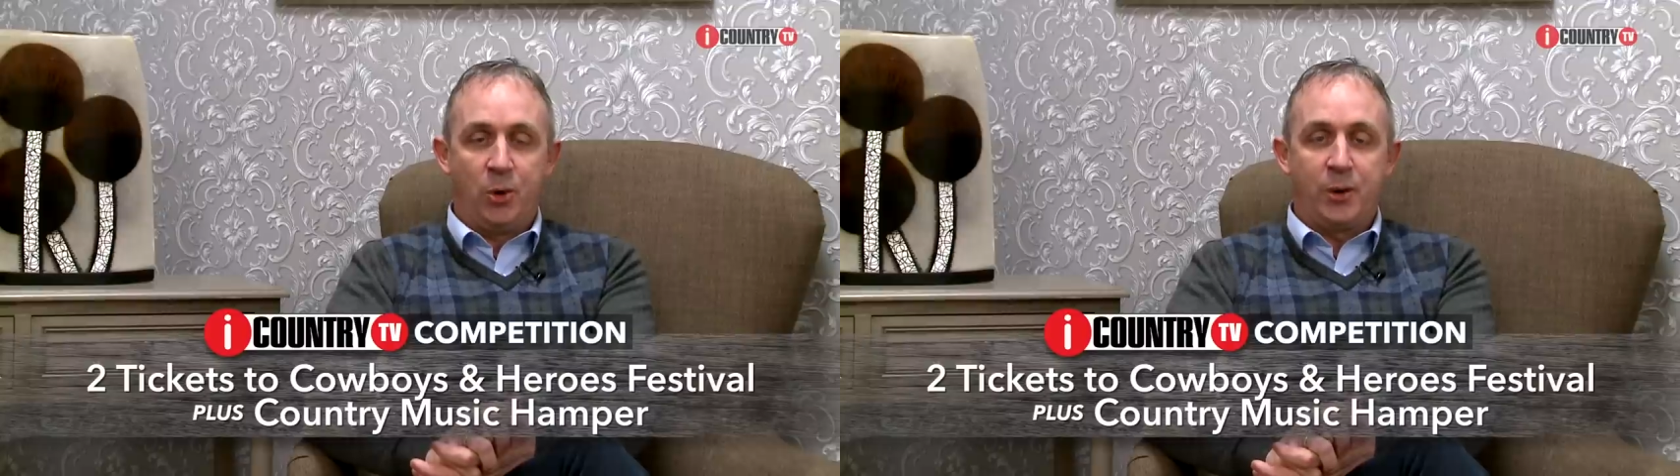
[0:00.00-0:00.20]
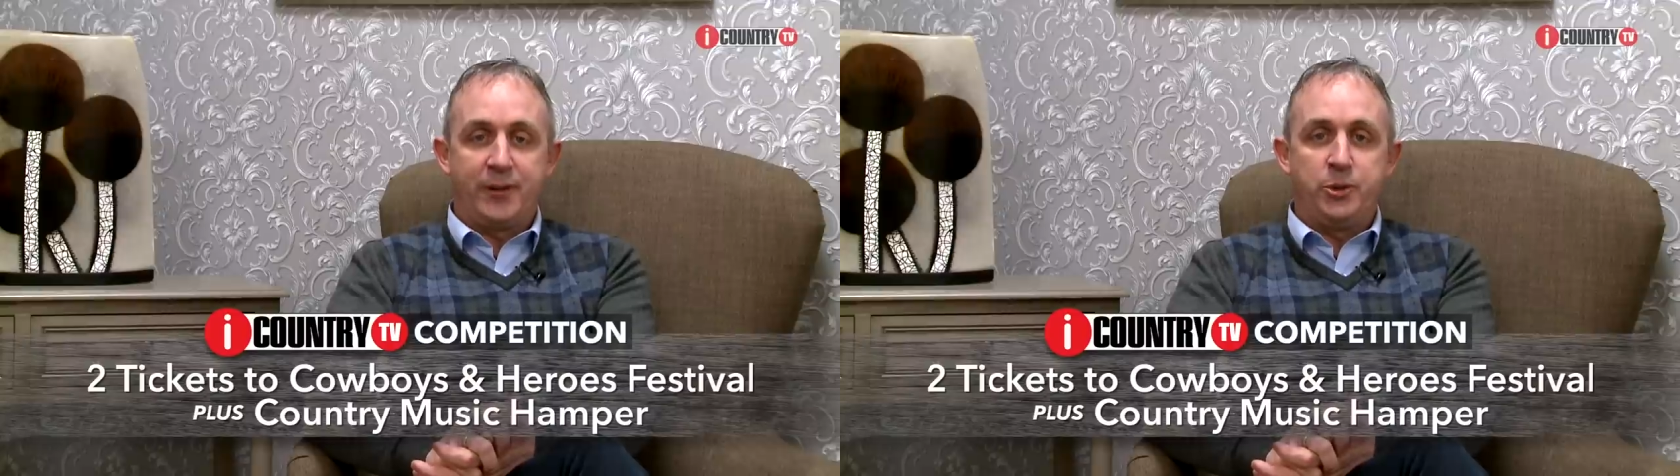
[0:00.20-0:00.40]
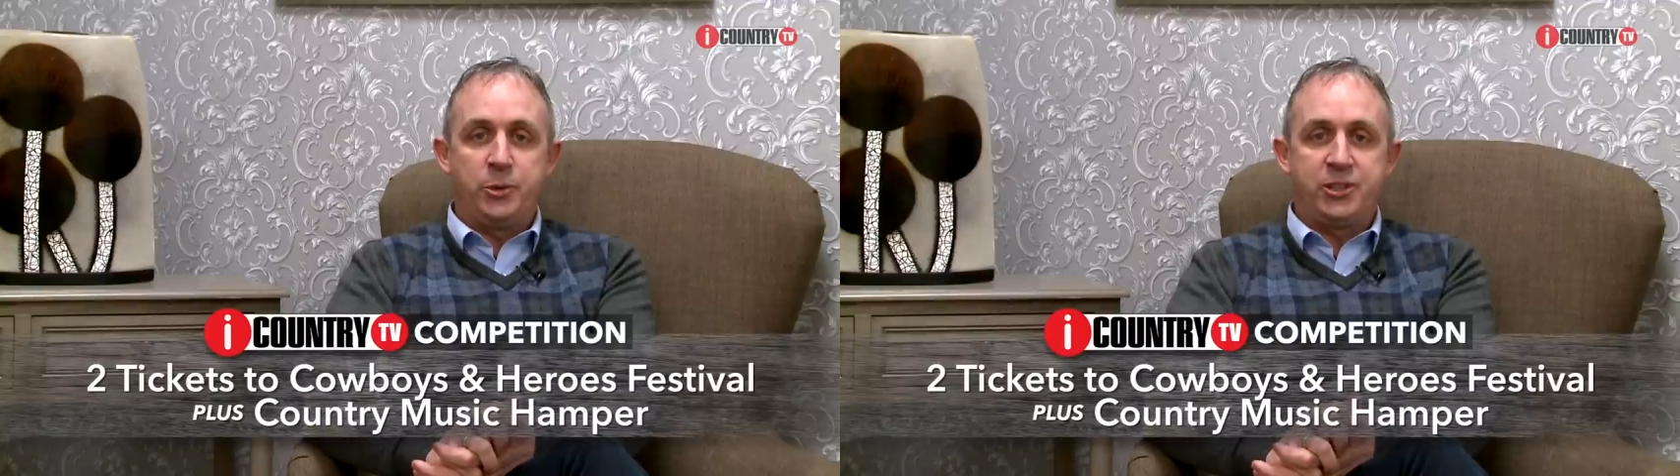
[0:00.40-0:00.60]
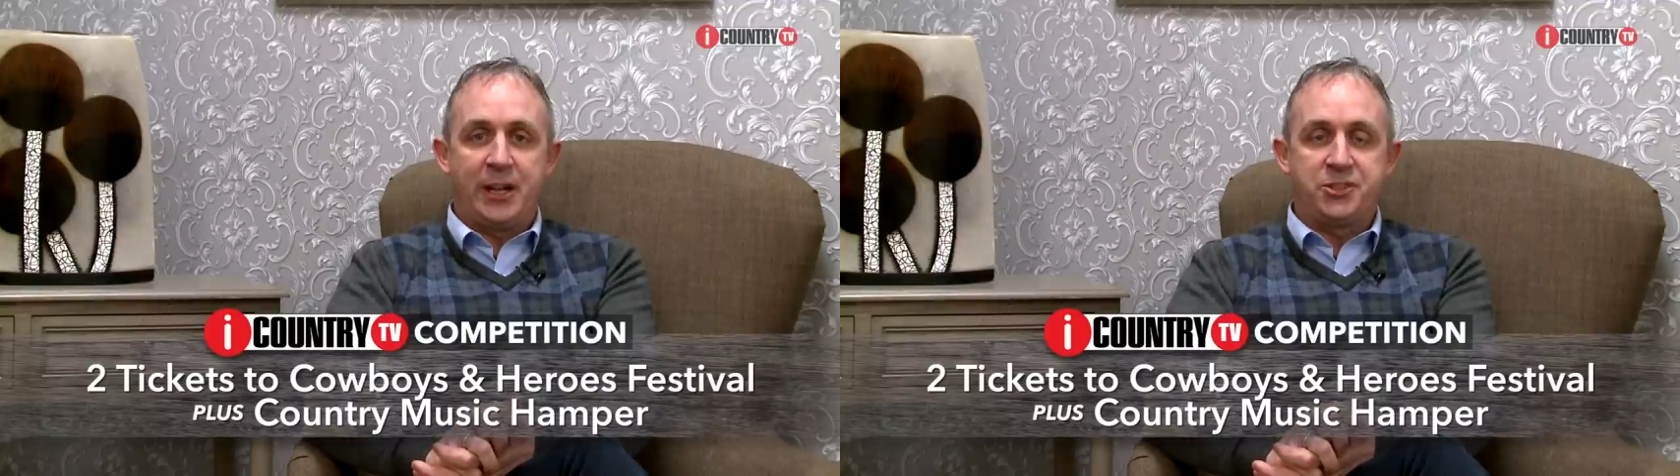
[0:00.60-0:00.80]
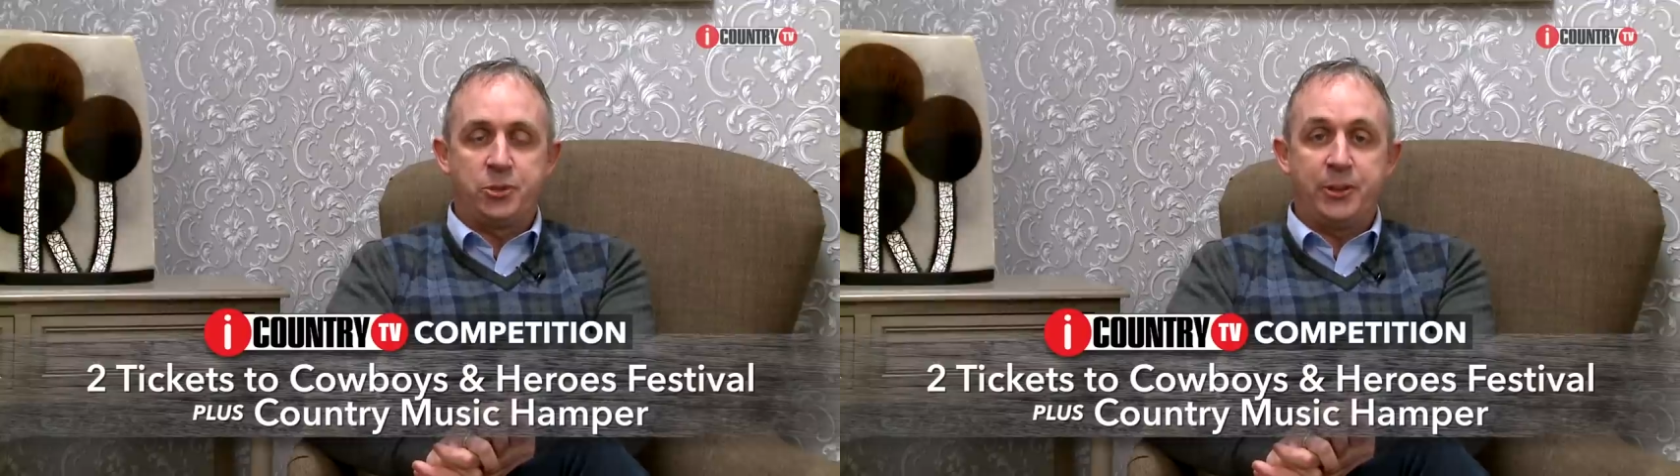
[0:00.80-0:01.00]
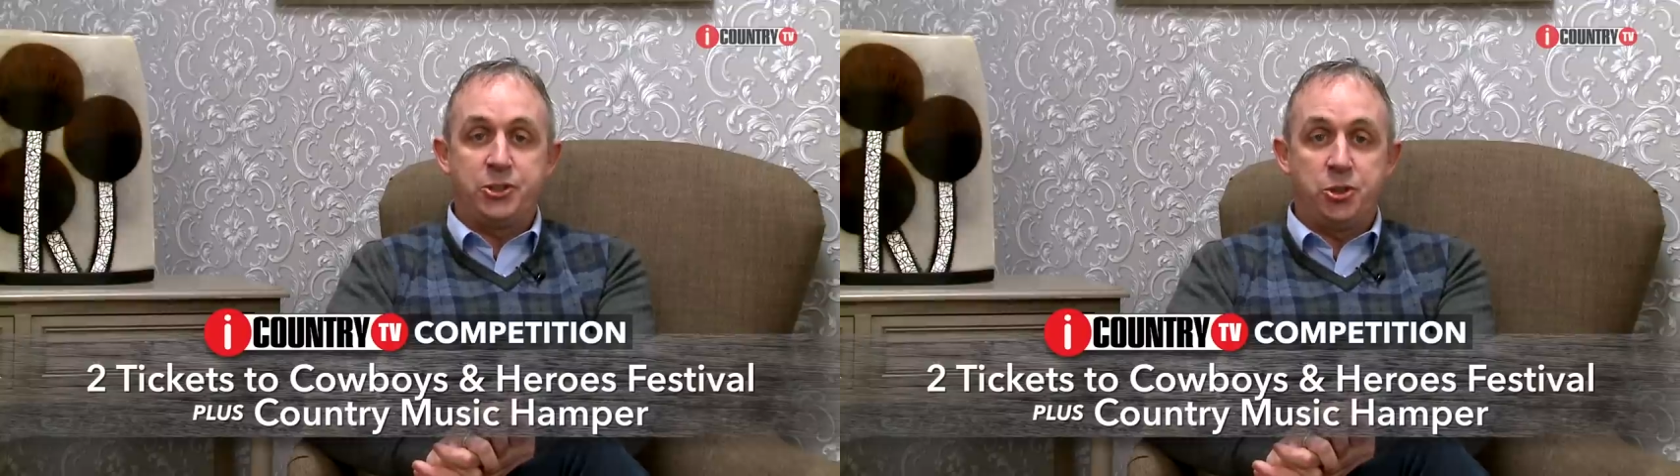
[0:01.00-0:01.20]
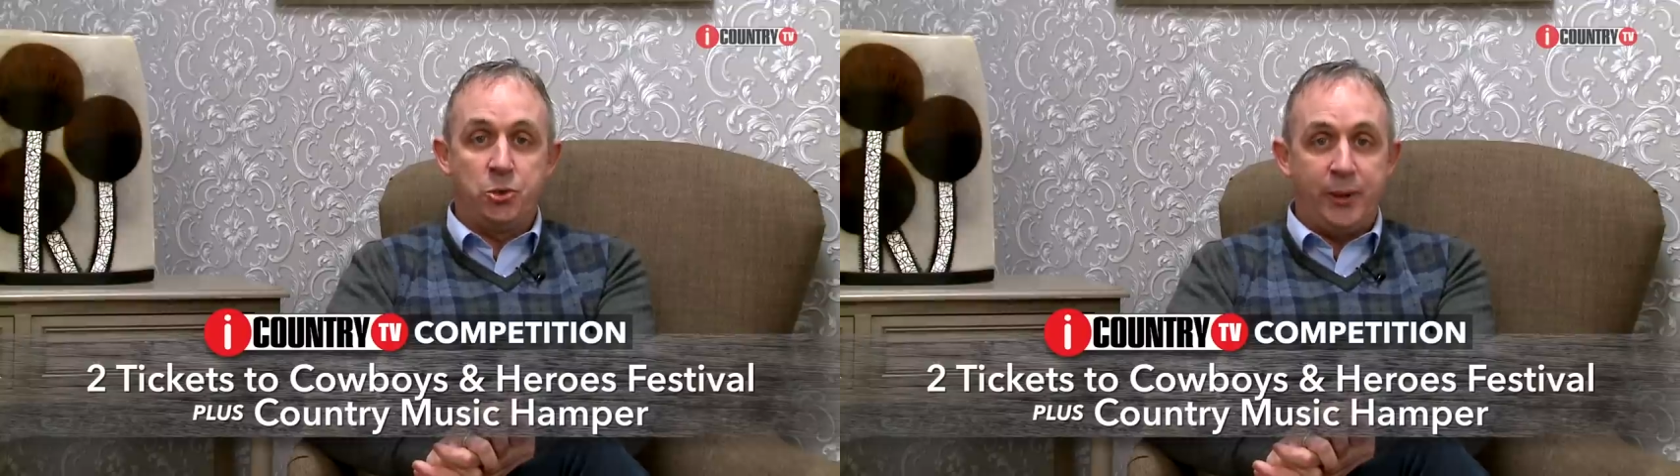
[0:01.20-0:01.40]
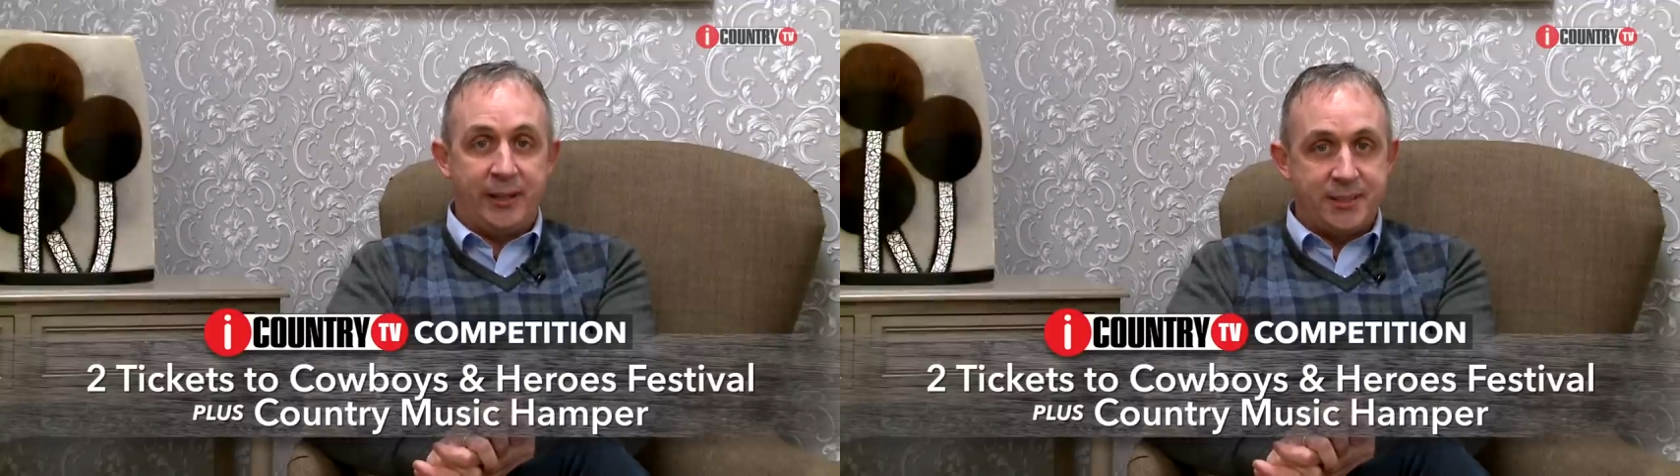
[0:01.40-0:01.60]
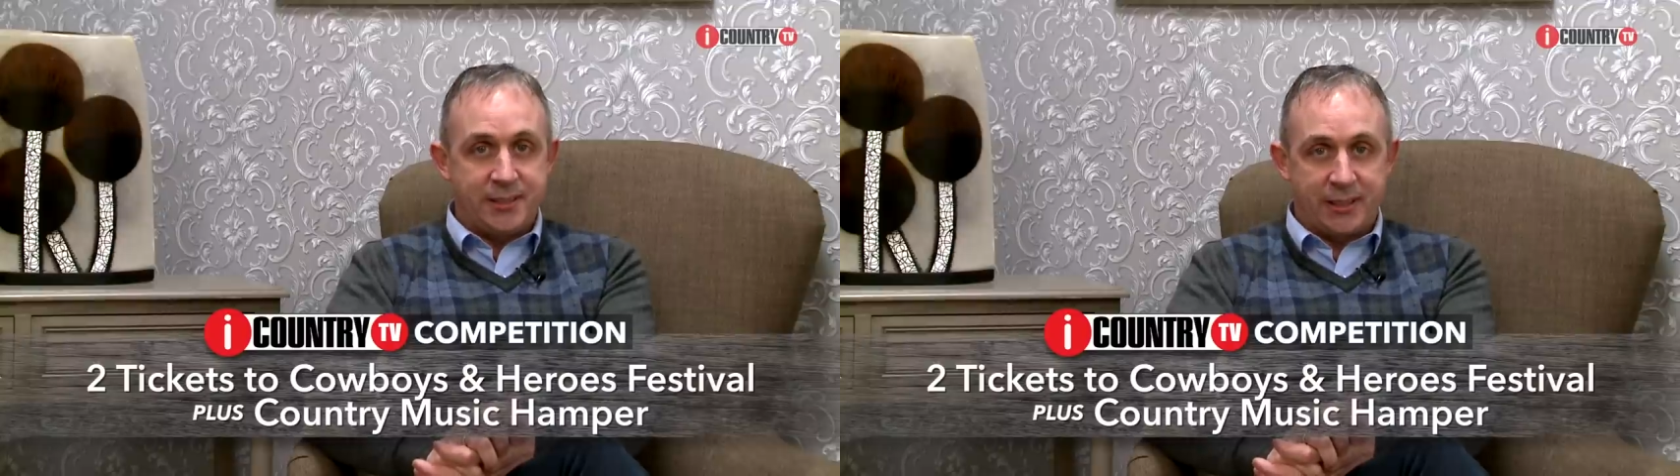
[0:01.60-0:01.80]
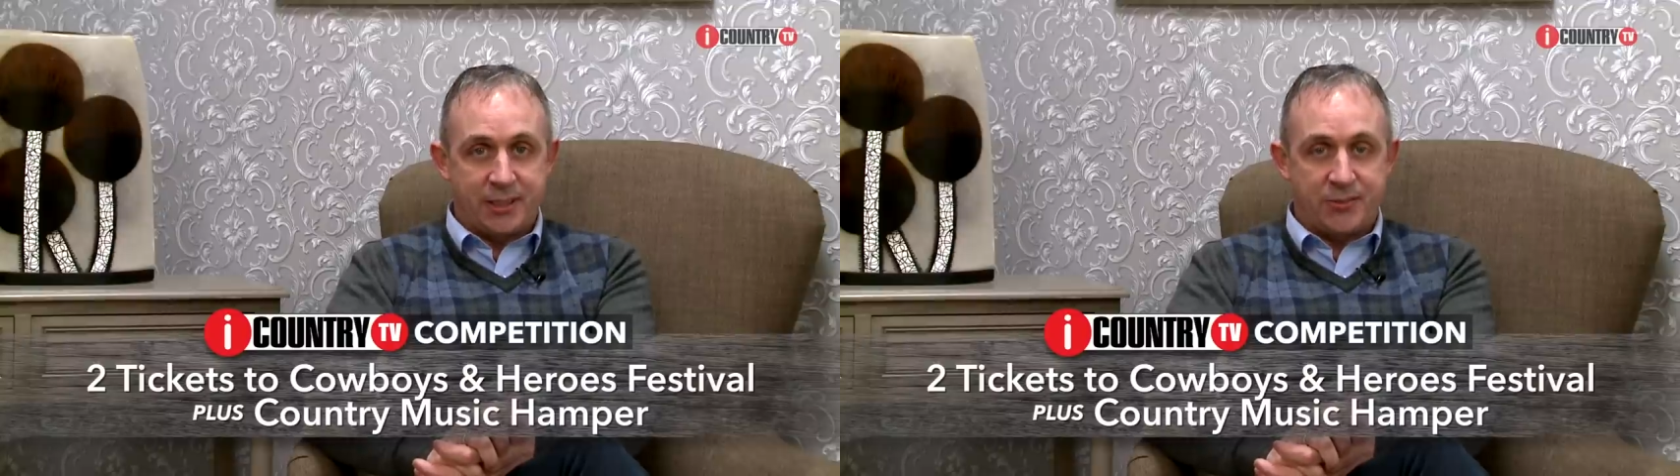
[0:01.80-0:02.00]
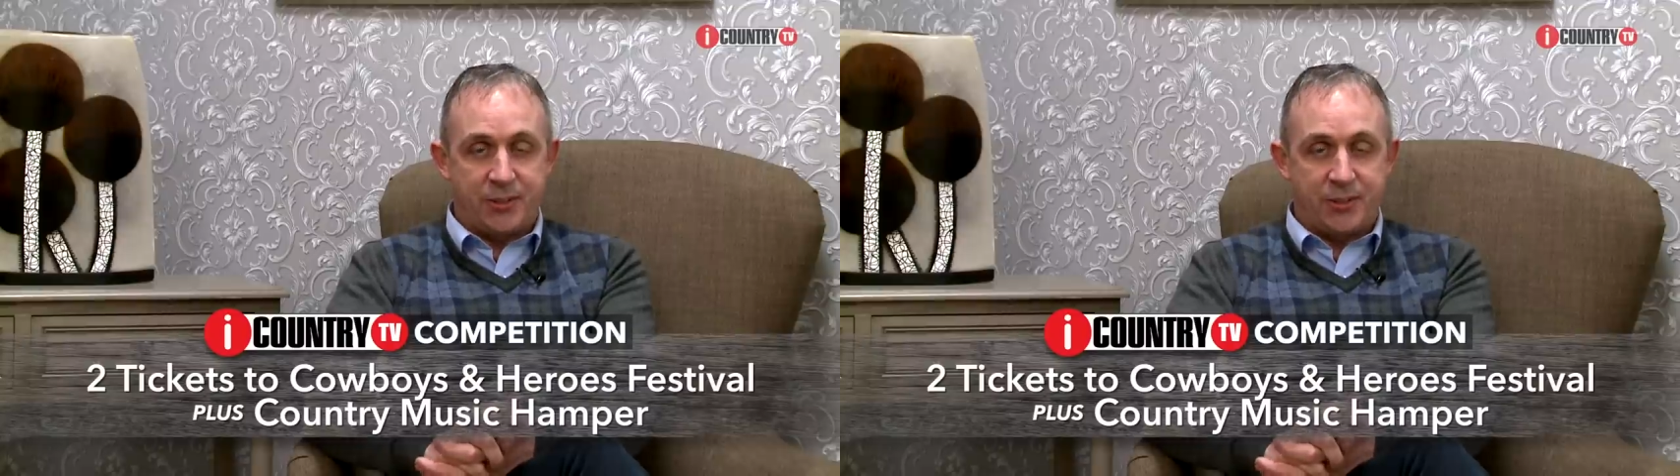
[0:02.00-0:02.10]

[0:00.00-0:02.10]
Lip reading: We're giving you a chance to win 2 weekend tickets